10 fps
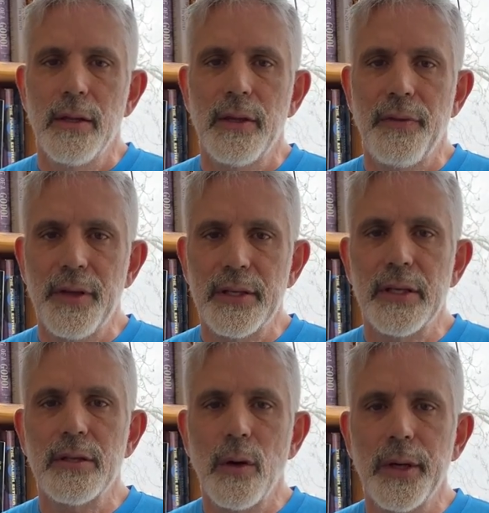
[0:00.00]
that this
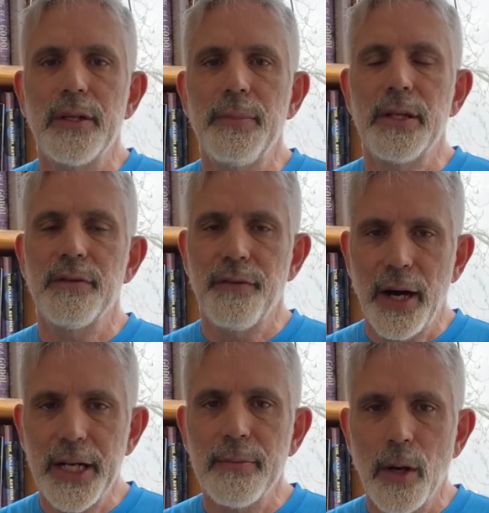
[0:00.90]
is going to be a
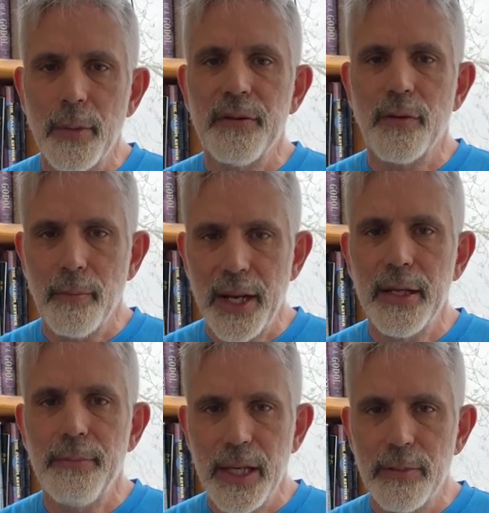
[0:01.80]
defining moment for
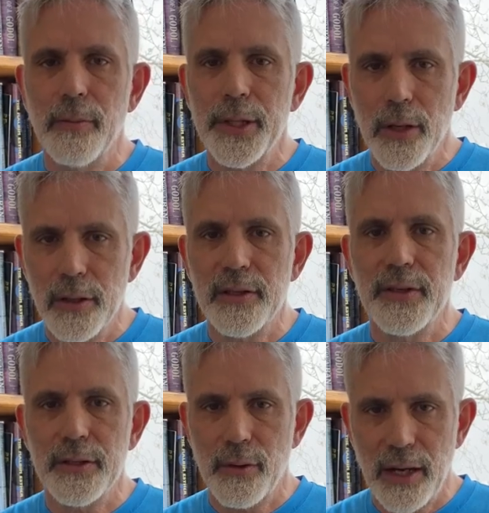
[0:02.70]
many people because of
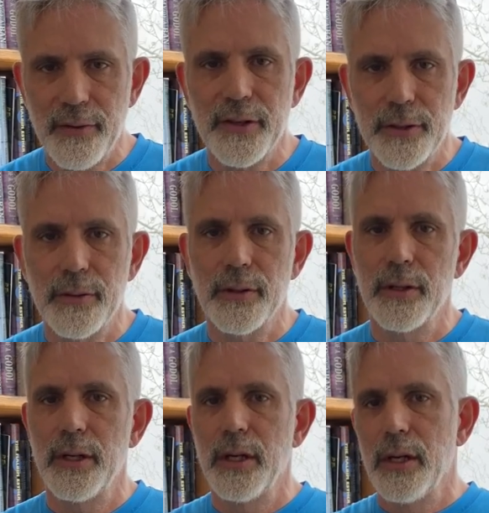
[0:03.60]
its gravitude,
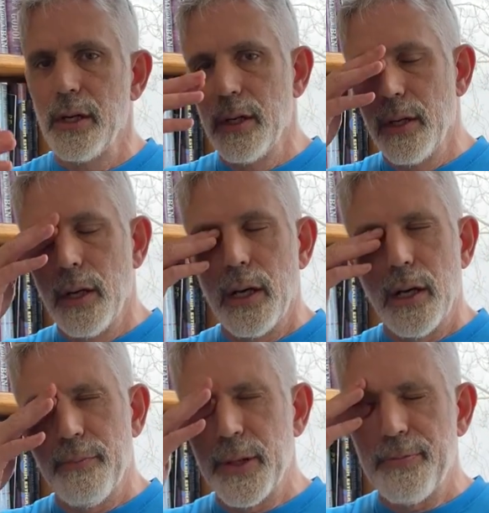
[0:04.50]

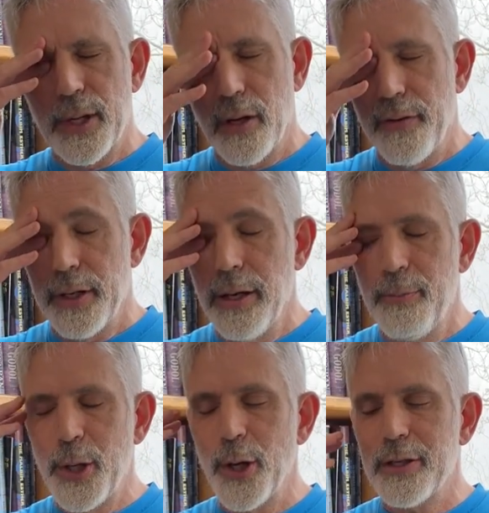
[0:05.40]

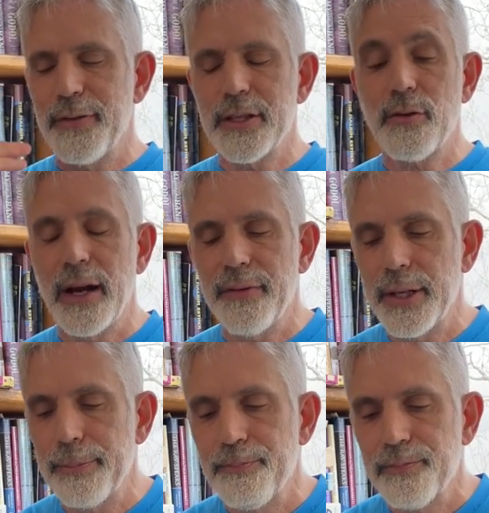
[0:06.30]
because of its
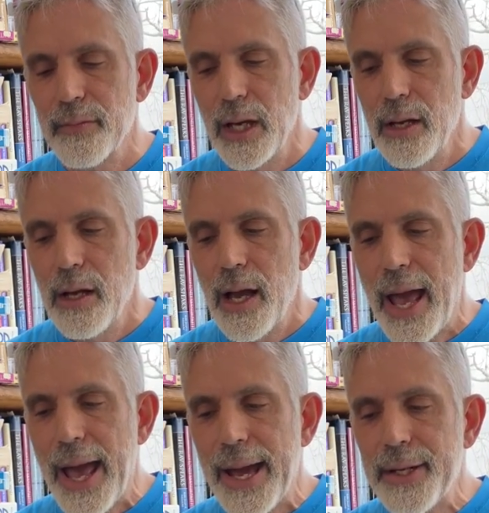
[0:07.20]
gravity.
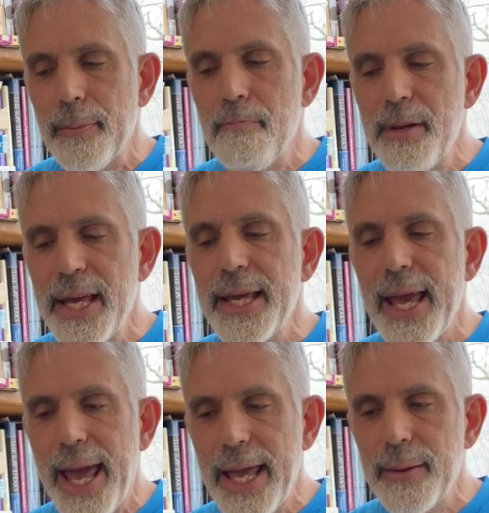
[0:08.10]
And being
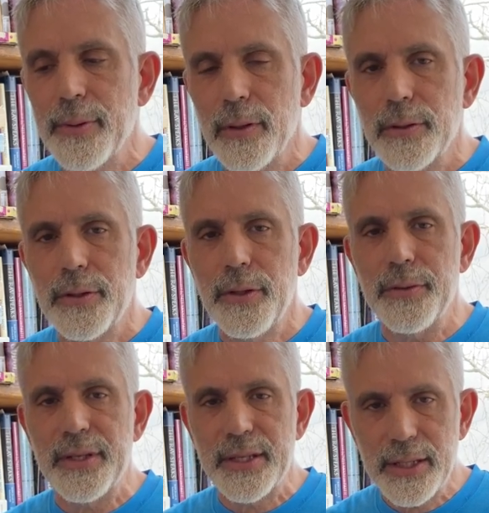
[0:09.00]
able to
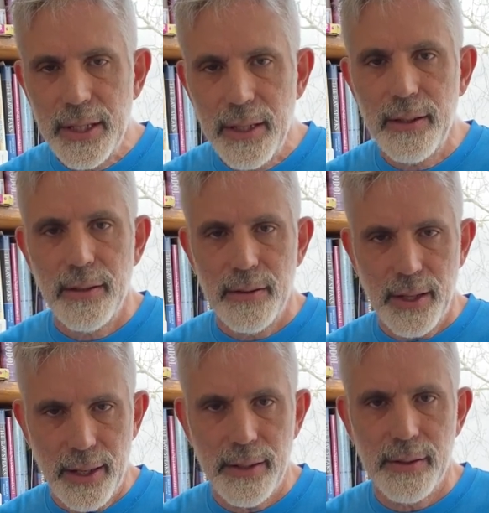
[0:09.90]
see
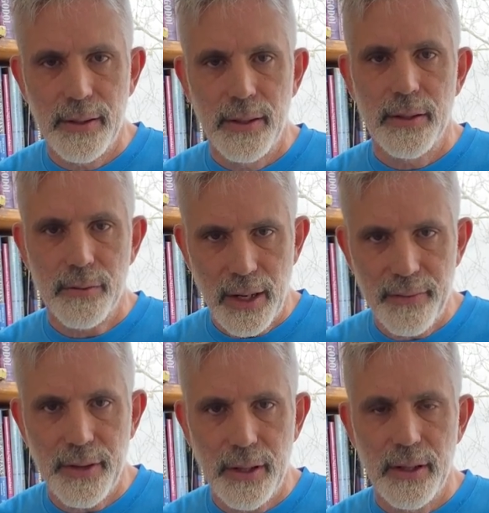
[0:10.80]
that
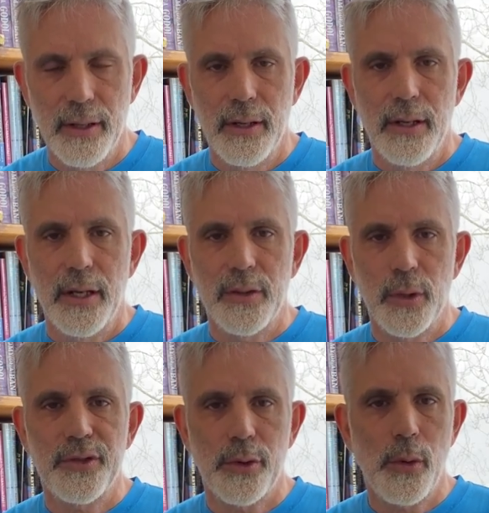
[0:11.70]
gravity is
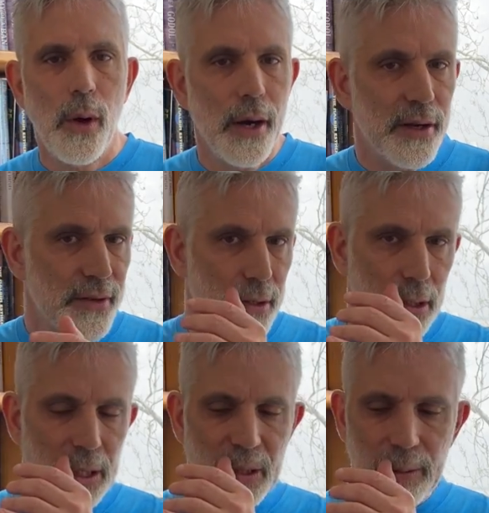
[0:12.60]
what's required of a good
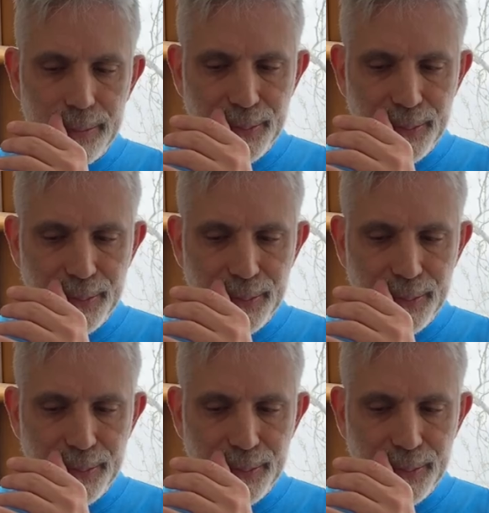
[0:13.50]
leader.